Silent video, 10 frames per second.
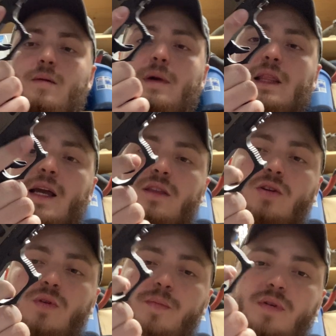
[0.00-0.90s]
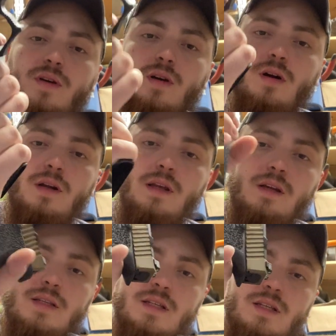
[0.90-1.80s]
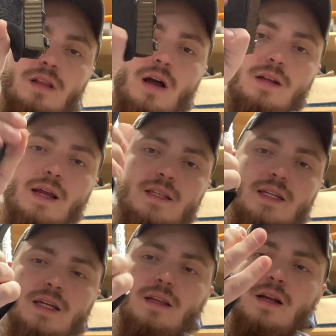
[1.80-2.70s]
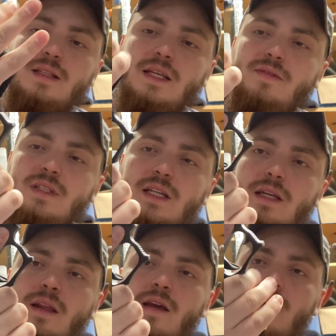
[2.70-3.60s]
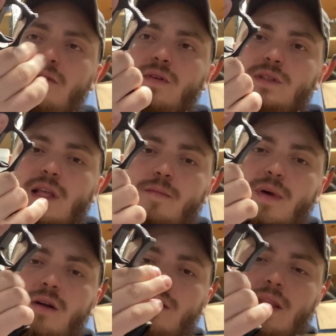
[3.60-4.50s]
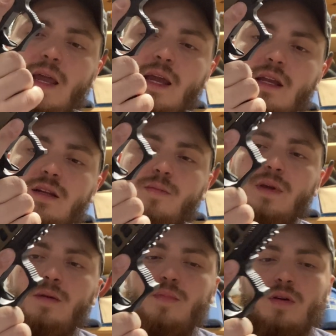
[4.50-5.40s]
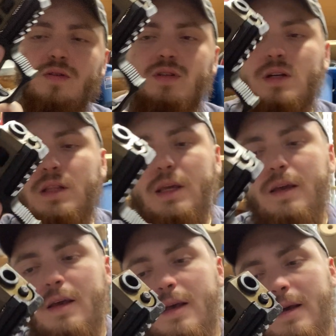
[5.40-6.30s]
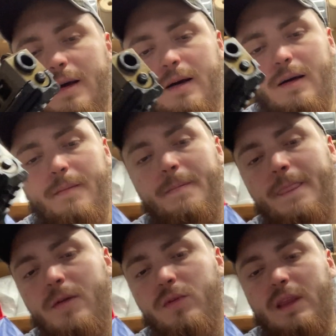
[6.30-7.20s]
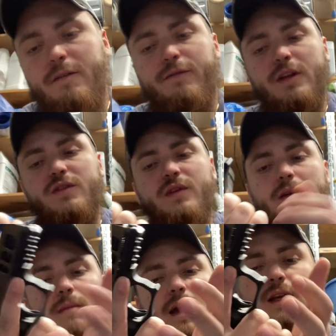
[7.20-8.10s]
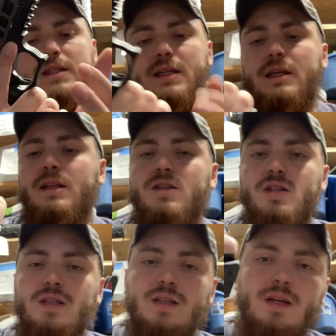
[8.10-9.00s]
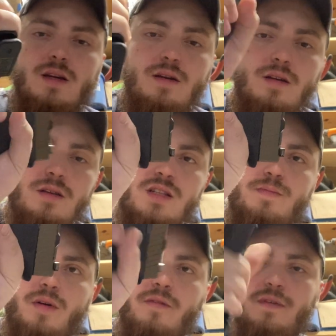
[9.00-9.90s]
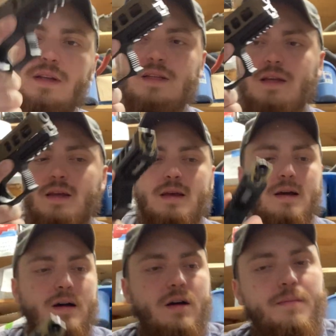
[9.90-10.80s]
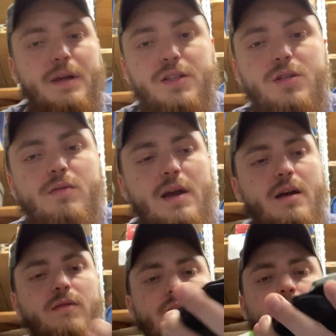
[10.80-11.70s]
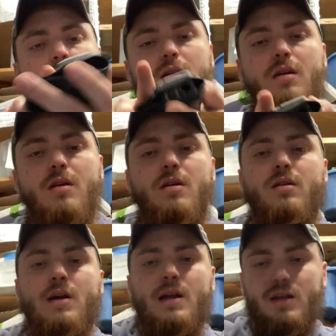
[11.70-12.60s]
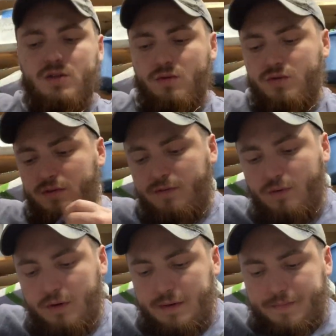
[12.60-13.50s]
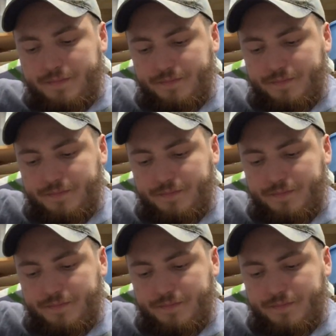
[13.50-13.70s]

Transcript: I like the grip on it because it's a Glock 19, not a 17. Feels a lot better in the hand, me personally. And with that flush-fitting magazine, it's just perfect. I do have a Kydex holster for it.